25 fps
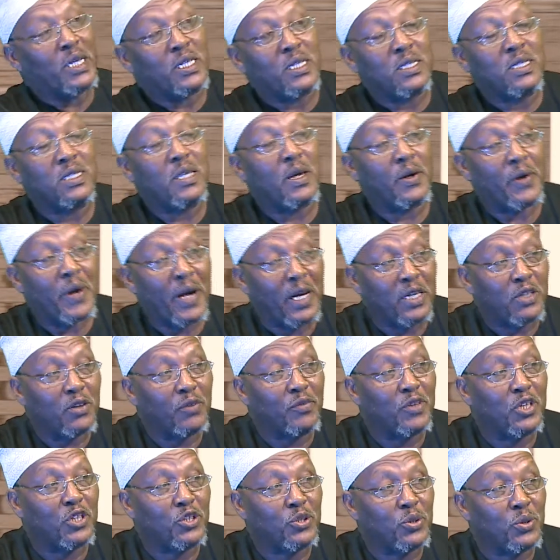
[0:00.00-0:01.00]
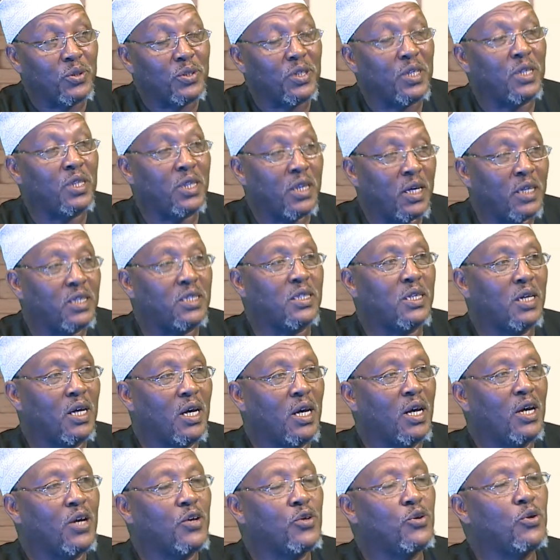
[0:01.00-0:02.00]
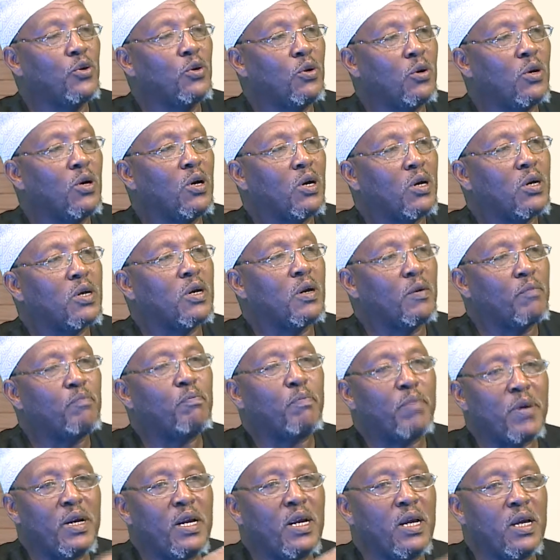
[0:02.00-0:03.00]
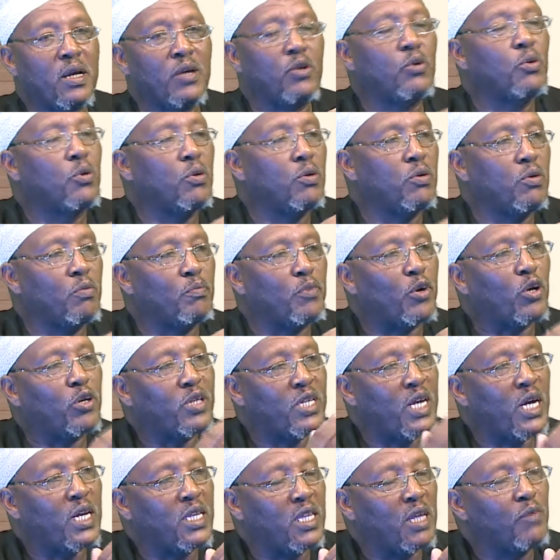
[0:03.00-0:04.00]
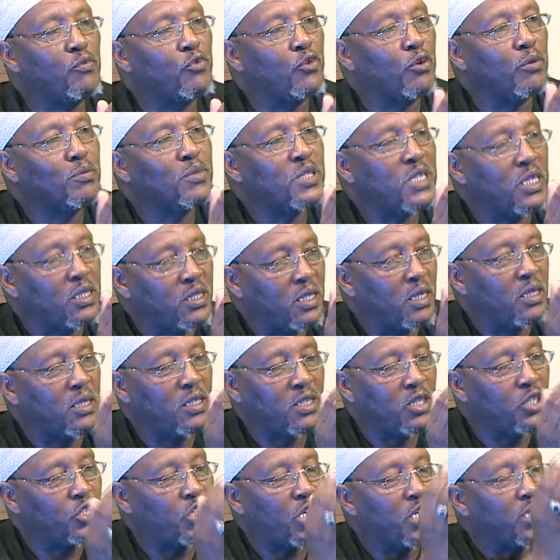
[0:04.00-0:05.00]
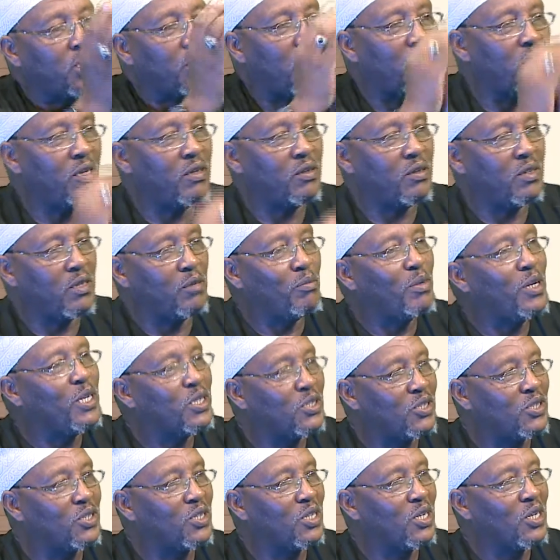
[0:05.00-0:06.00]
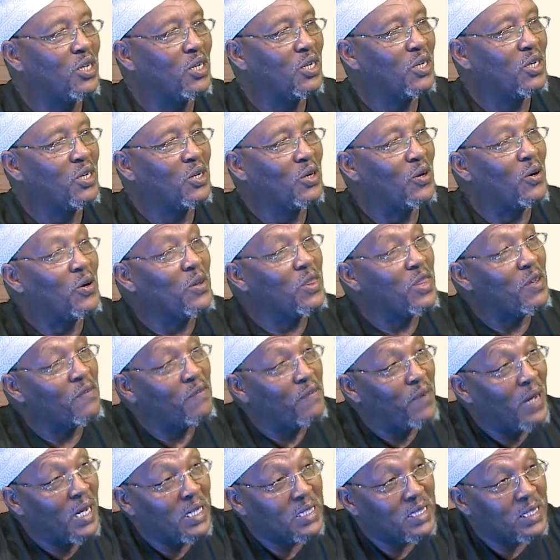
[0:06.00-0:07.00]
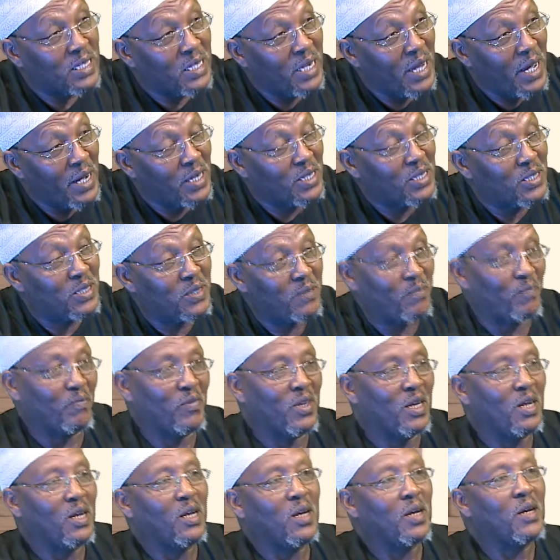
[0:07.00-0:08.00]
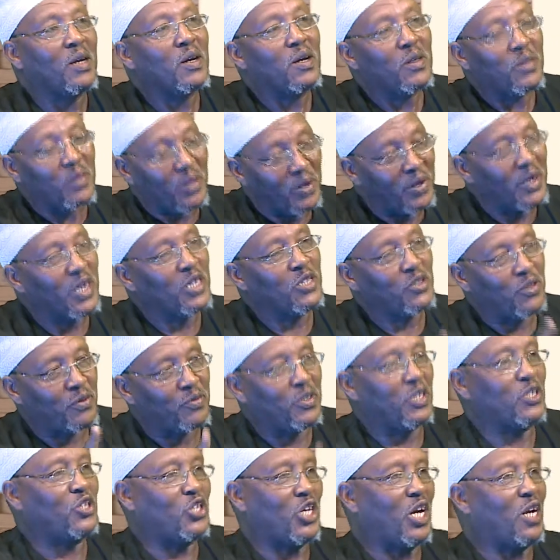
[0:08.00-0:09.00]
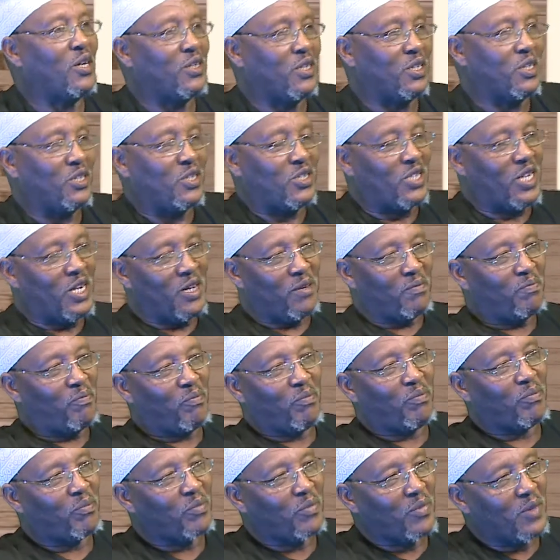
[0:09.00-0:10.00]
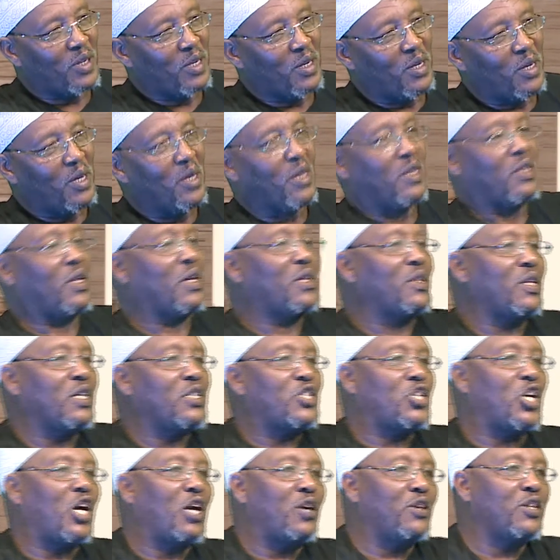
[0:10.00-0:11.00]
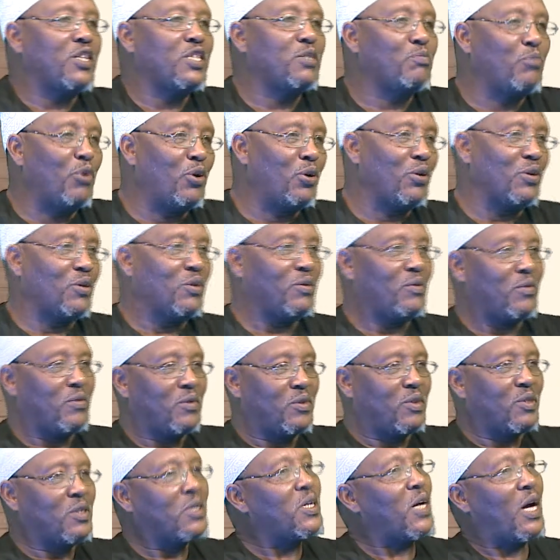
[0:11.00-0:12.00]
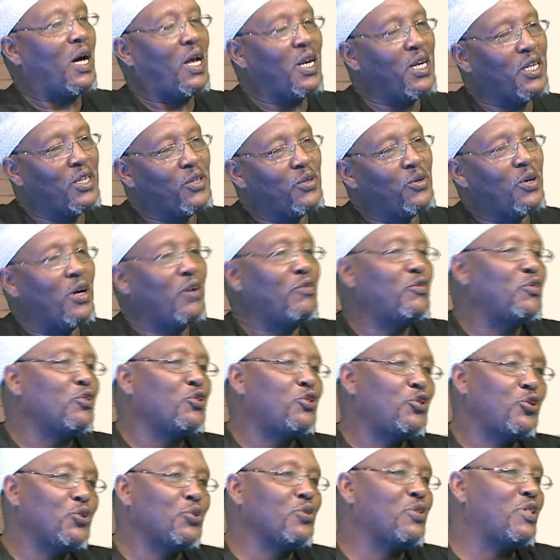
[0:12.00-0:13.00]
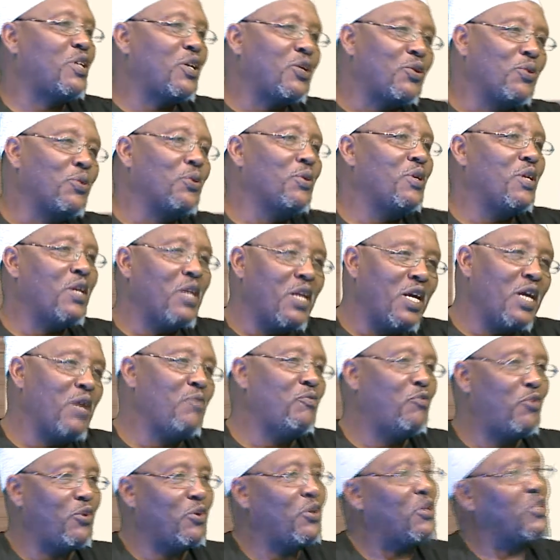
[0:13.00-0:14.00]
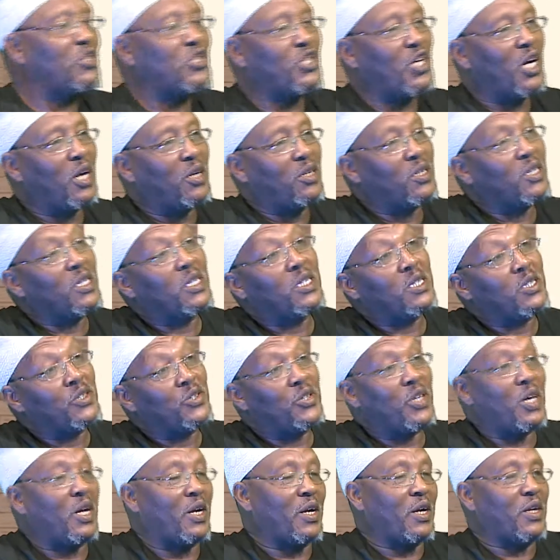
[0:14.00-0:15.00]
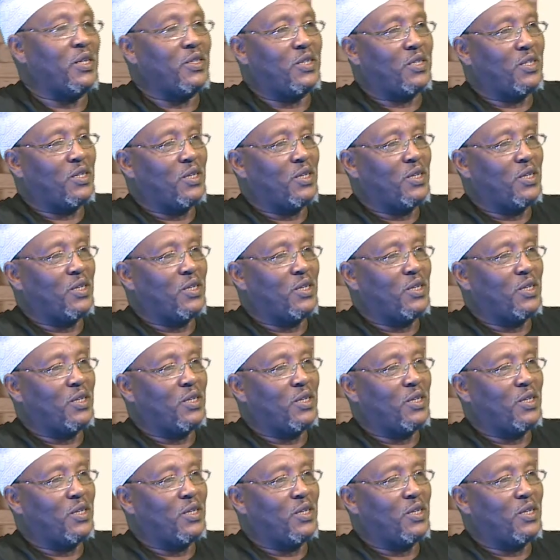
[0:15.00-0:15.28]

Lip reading: is the right of the children, that you pray, you protect them from shaitan, iblis. On the first night, the rights of the child in Islam. Then the child is born. Khalid, you have to choose a good name for your child. It is their right